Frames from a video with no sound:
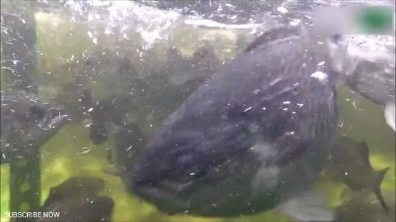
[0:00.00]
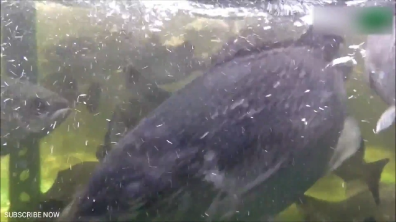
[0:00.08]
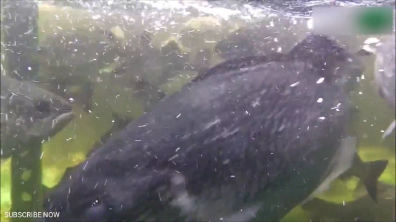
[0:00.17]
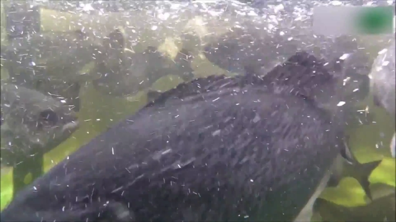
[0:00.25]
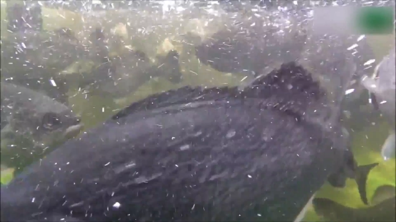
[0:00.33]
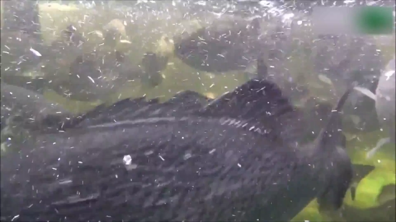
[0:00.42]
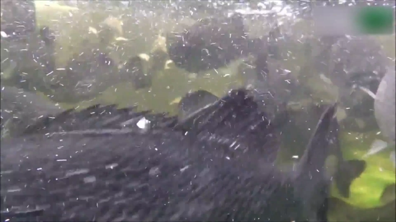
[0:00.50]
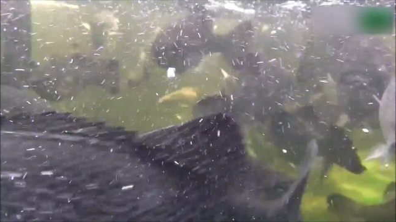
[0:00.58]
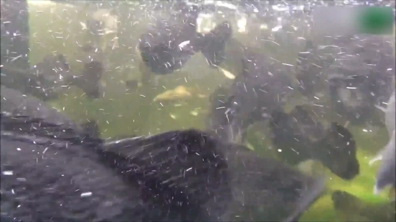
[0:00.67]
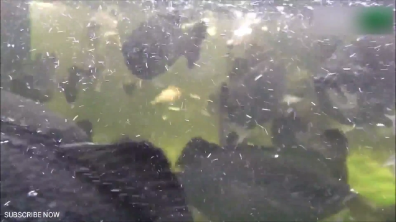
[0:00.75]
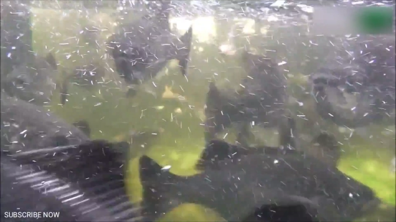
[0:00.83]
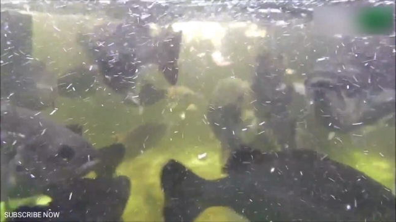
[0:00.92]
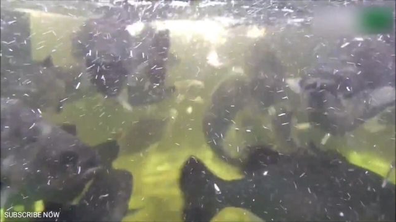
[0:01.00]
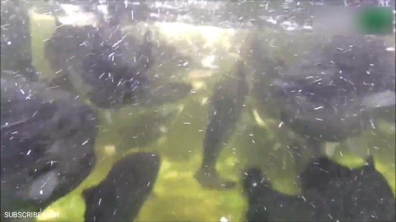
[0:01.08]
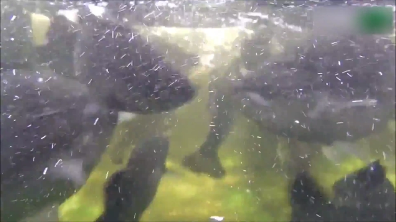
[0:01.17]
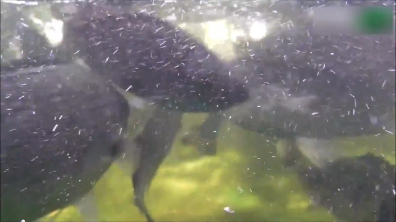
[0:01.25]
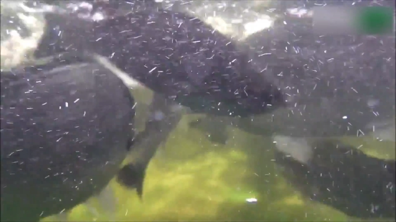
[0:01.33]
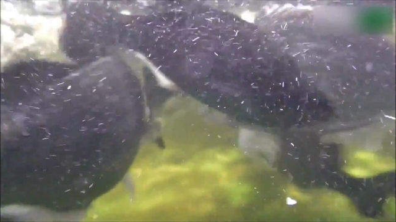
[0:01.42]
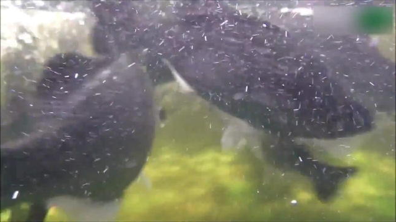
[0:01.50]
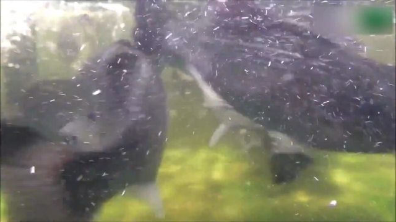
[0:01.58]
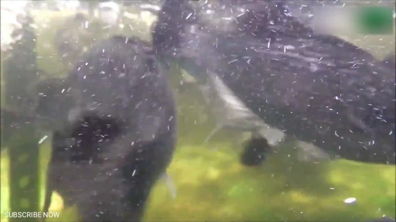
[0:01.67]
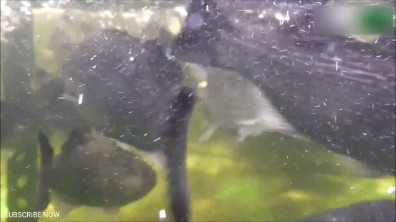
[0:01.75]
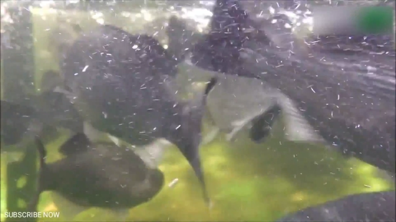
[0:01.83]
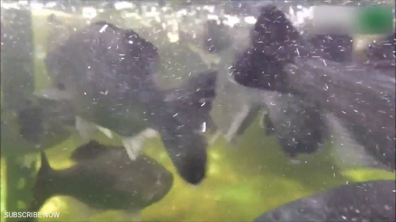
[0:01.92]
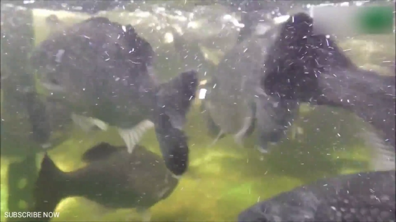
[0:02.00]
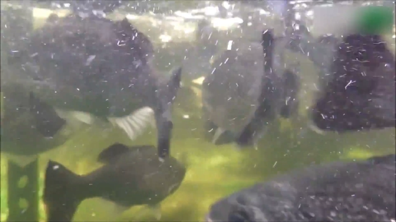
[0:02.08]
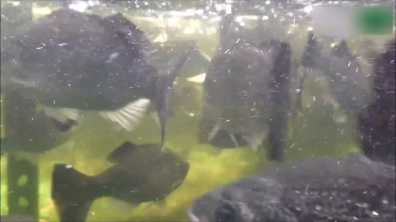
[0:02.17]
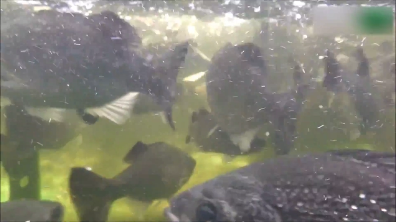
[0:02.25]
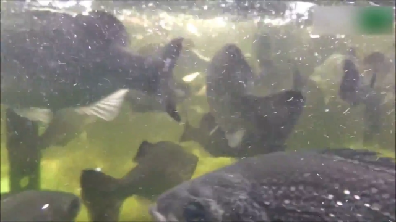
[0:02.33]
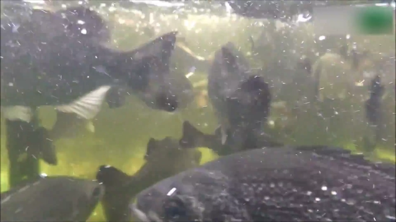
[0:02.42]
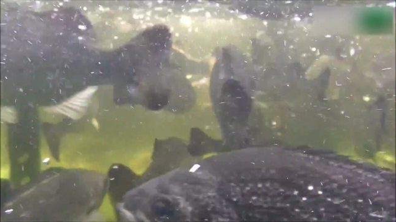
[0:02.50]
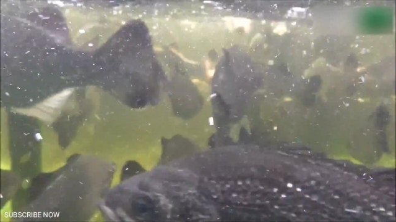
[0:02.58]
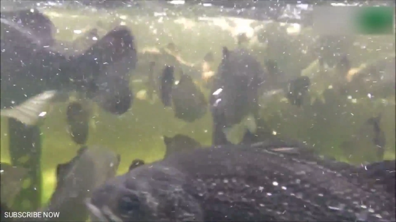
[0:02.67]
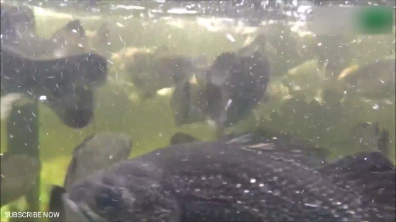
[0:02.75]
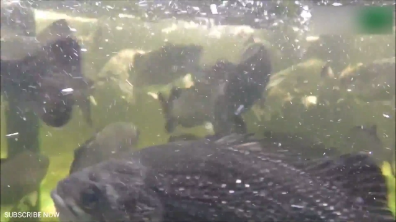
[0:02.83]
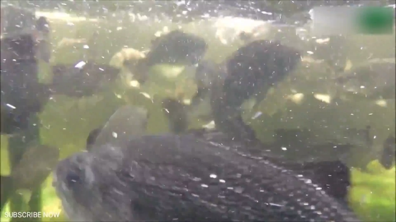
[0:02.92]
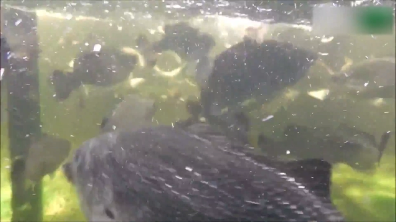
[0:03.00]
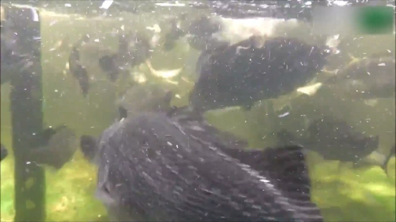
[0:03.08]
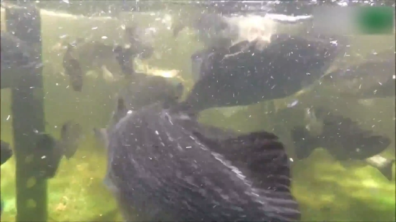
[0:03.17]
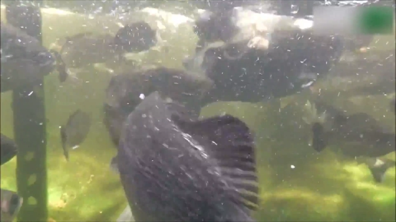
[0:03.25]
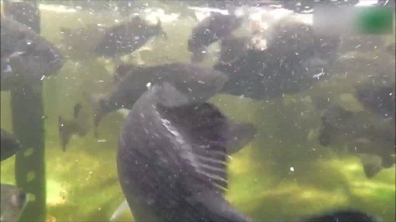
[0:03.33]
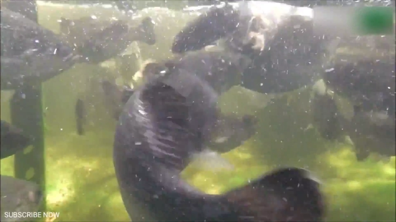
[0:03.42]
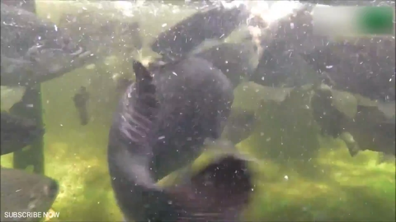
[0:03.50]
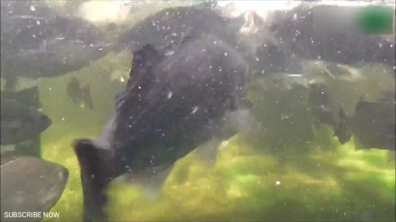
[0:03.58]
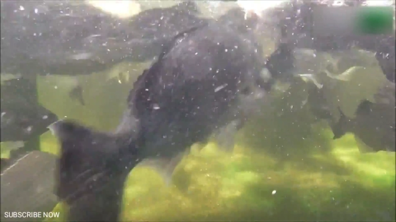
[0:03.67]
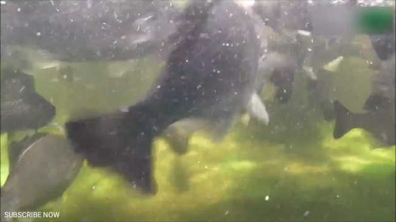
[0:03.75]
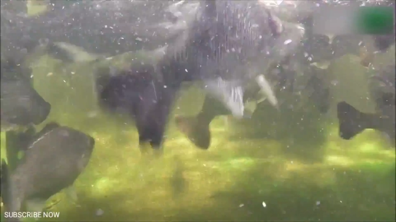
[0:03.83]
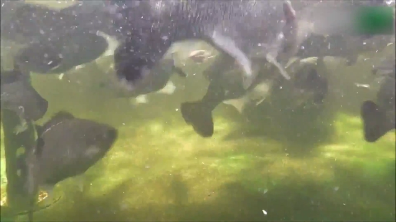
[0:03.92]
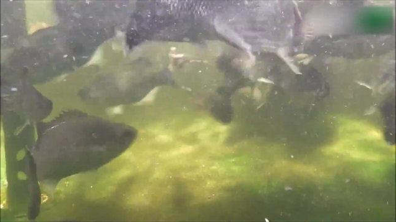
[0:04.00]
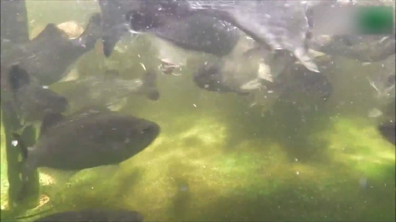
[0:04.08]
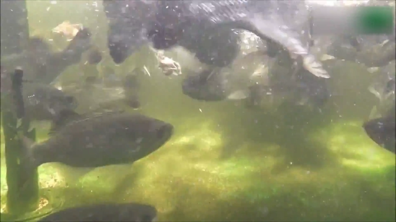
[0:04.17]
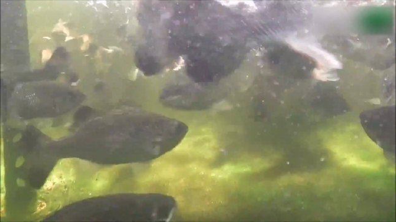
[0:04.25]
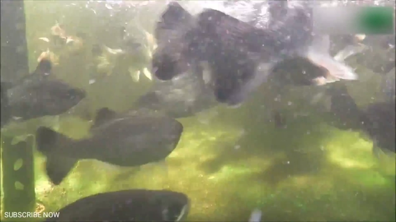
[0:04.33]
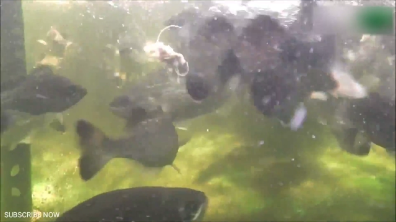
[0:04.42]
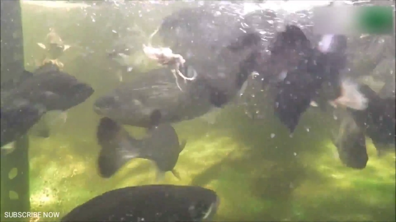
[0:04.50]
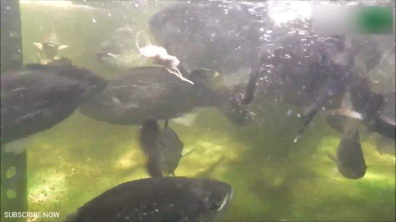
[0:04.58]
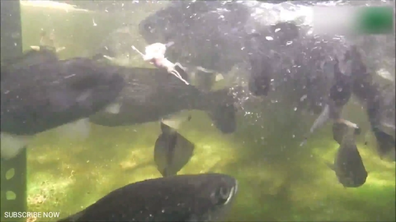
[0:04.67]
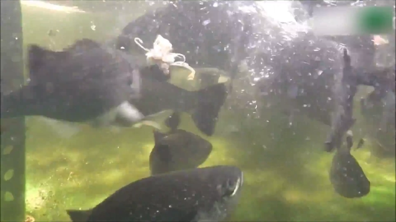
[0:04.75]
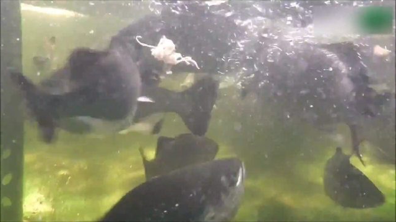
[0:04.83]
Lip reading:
No face is visible, so there are no lips to read.